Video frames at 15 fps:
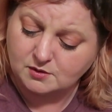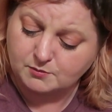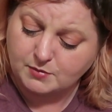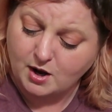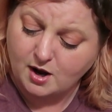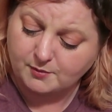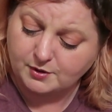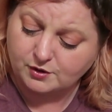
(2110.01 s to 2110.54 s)

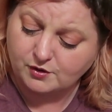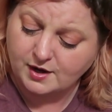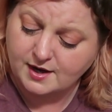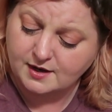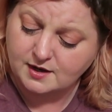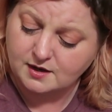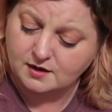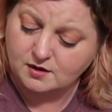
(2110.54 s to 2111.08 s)

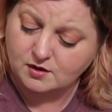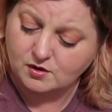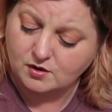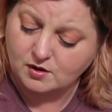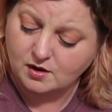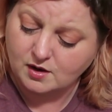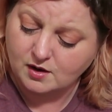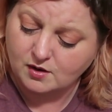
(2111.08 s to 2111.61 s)
Pomegranate,
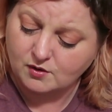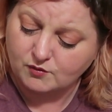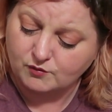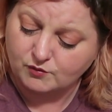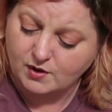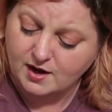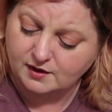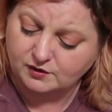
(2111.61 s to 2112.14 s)

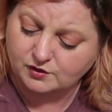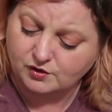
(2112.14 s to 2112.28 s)
red